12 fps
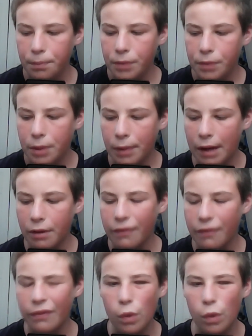round
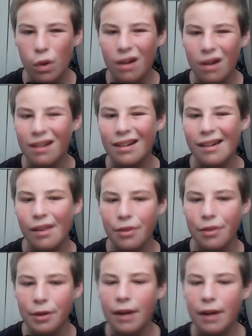
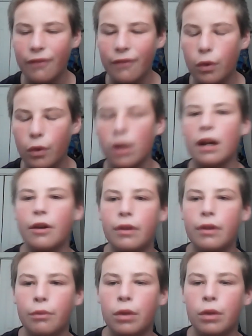3 or
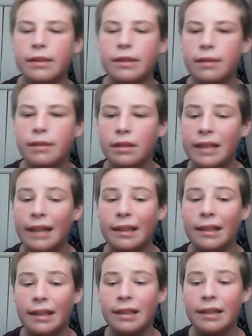4 were
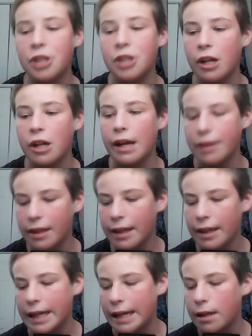deadly this year. I think they
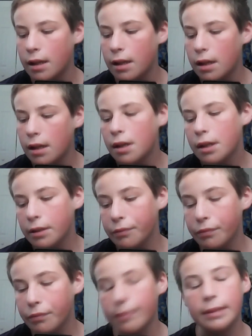got
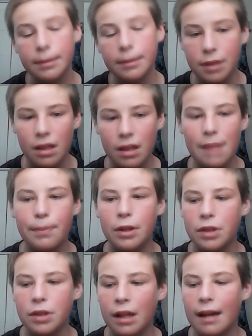some
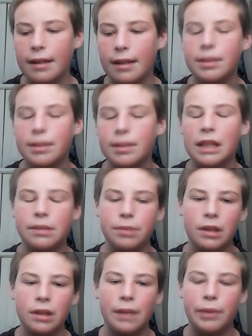sleepers. A lot of teams got some
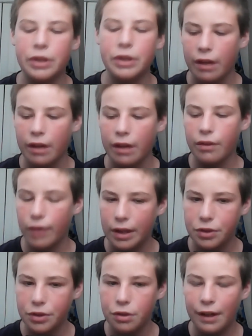sleepers out of the
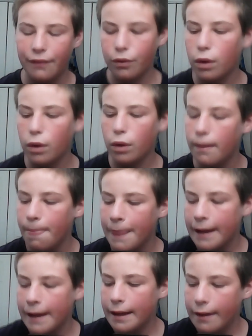rounds 3 and 4
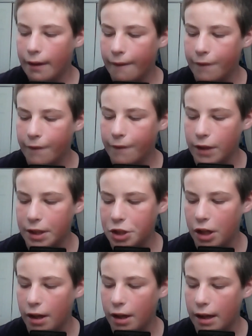for this
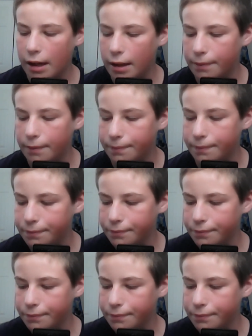year. But